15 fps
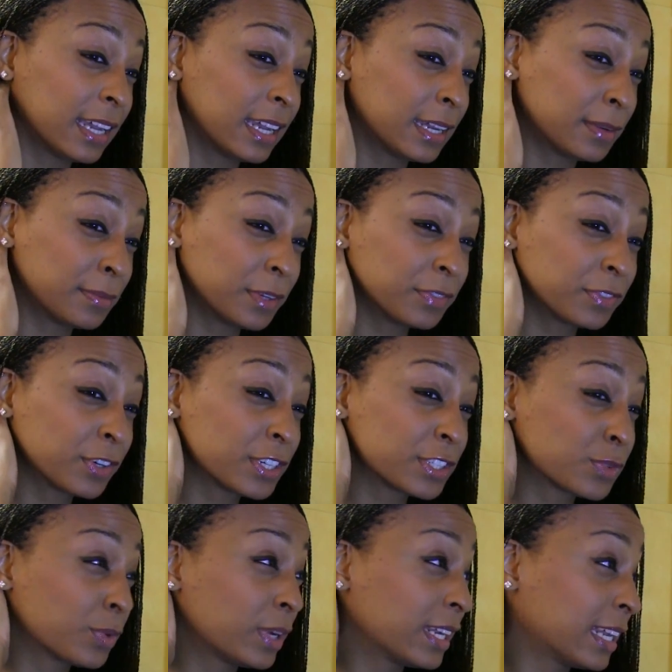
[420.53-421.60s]
Um, of
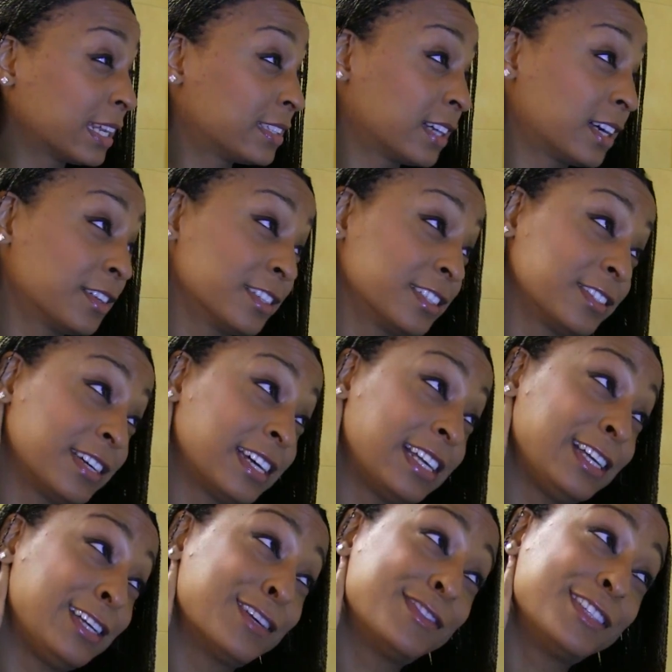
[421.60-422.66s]
course, reggae, Tarrus
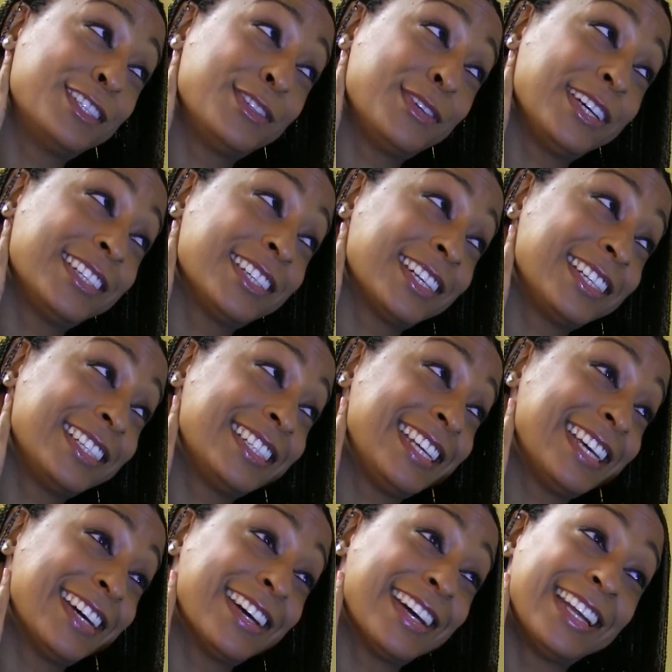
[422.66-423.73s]
Riley, Love Situation is
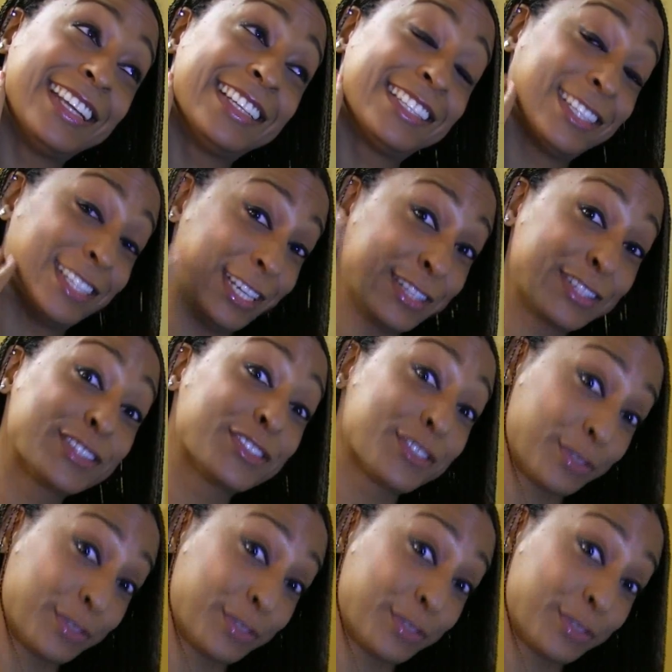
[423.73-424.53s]
there, and it's it's